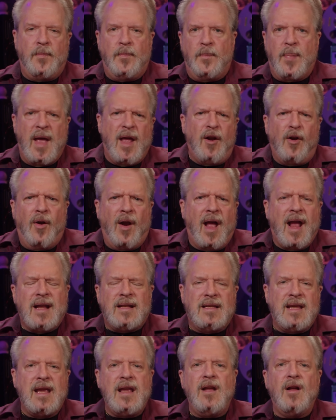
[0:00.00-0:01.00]
better
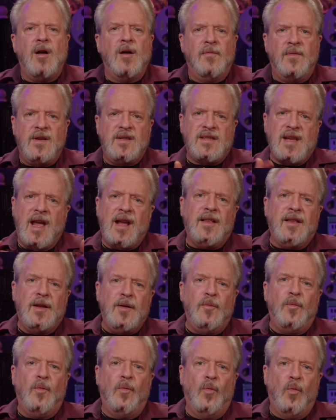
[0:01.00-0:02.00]
idea of exactly
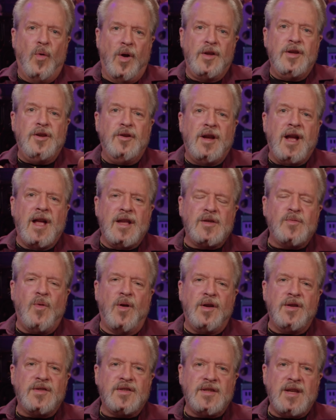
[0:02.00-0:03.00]
what you guys
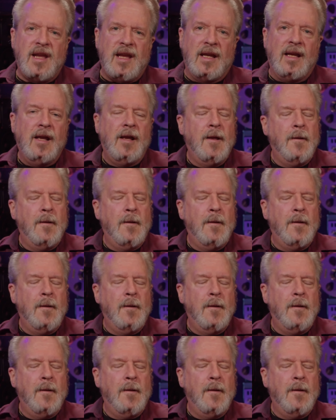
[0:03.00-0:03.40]
want to see.